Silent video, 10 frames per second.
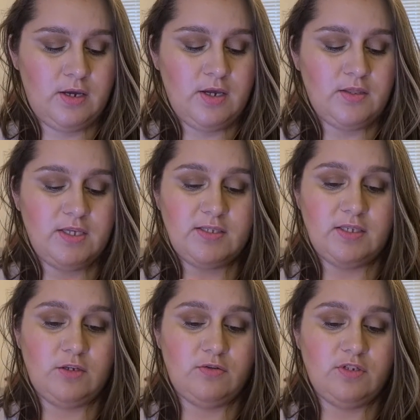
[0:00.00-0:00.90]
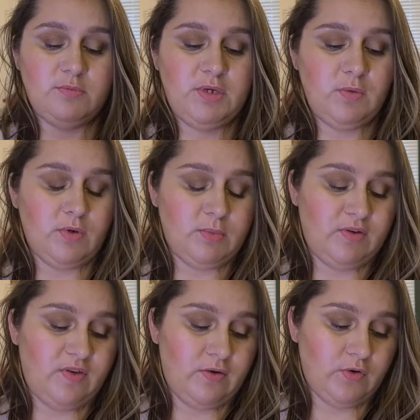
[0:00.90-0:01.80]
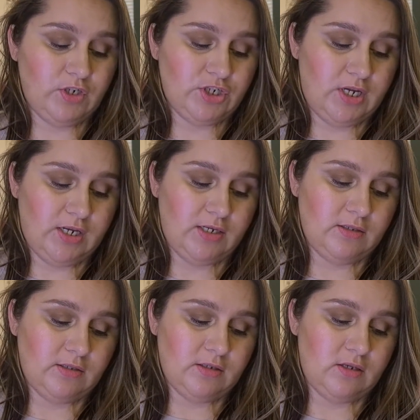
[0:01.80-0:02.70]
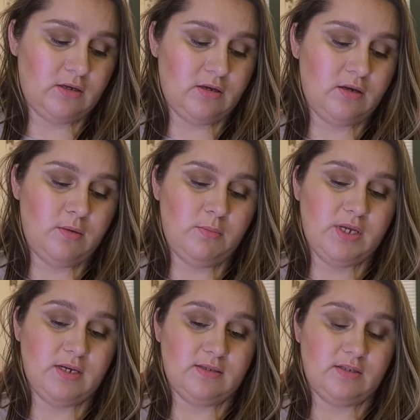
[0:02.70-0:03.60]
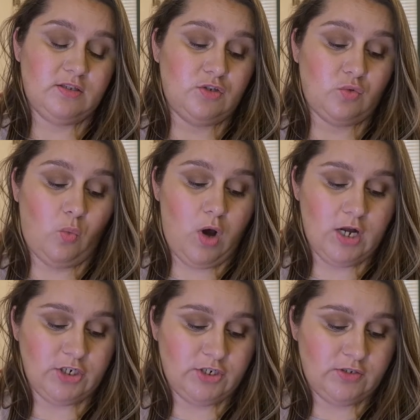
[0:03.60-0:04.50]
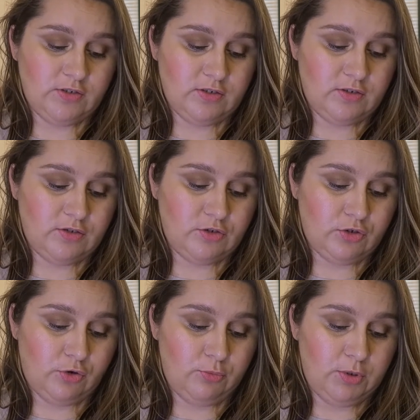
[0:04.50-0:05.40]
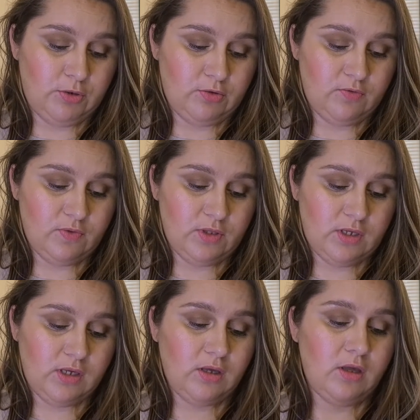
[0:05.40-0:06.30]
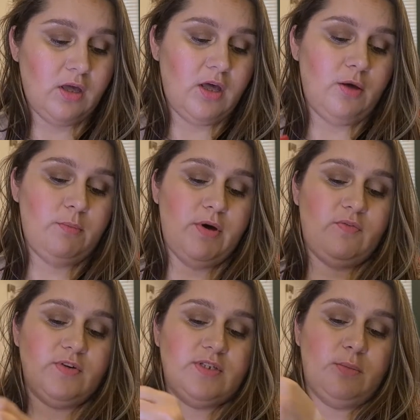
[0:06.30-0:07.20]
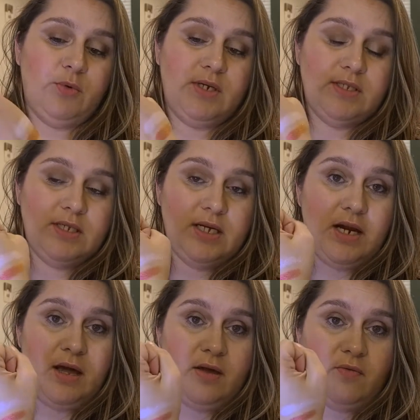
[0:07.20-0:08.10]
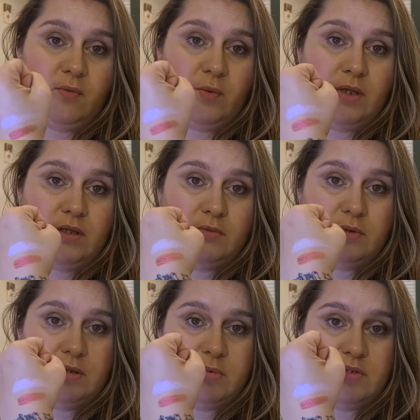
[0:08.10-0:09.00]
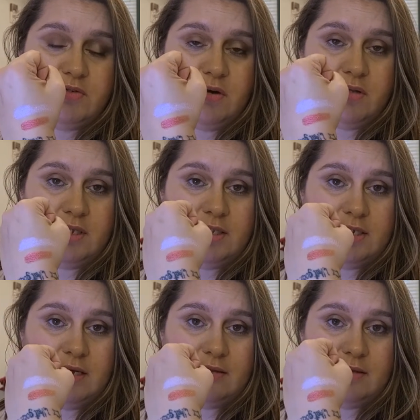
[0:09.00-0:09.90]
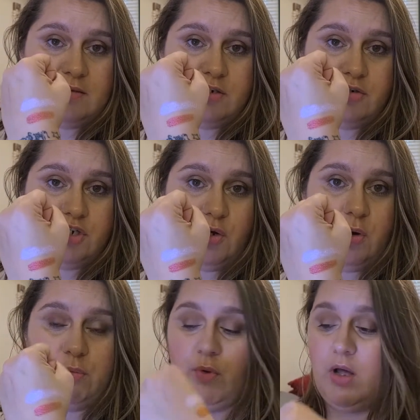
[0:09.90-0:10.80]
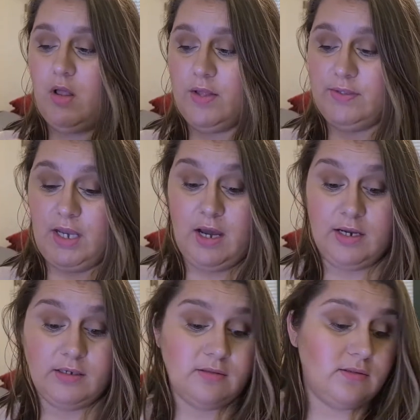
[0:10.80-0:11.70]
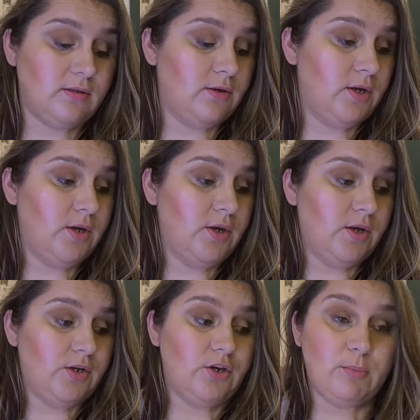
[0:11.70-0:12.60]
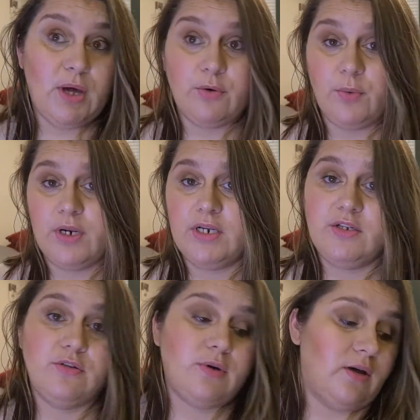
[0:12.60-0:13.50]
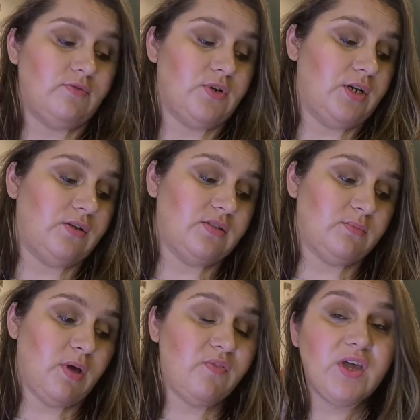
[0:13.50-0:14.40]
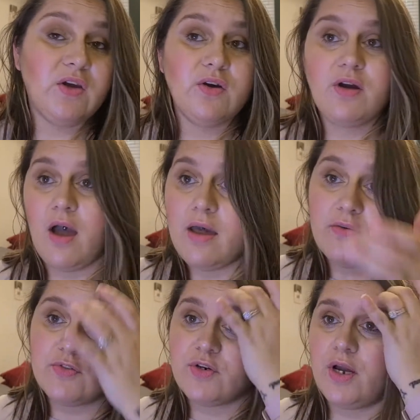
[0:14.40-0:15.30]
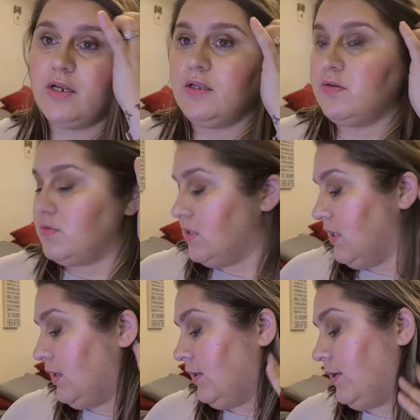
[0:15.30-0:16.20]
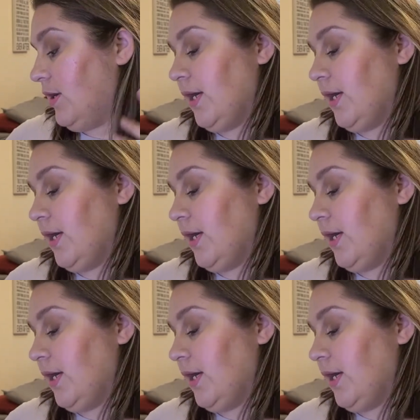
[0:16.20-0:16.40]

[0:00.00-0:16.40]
This used to be one of my favorite shades because it swatches so beautifully, but for some reason I have really been struggling to get this to show up well on the eyes. No matter what I do, I've tried using my finger, I have tried using